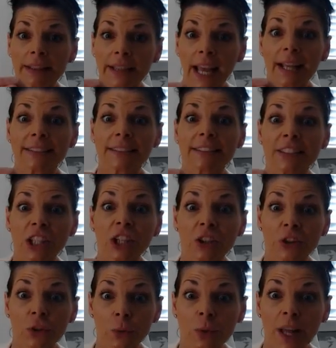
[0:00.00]
That's to
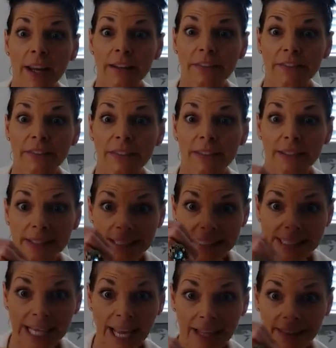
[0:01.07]
your new life.
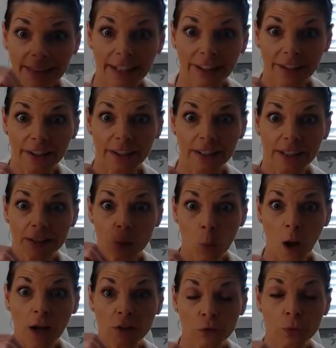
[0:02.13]
Get there.
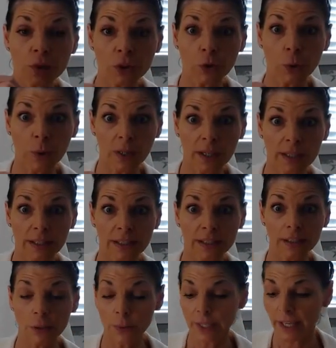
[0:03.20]
Walk through the door,
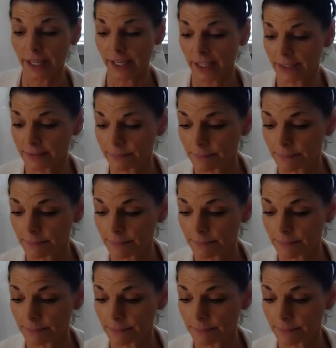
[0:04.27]
okay?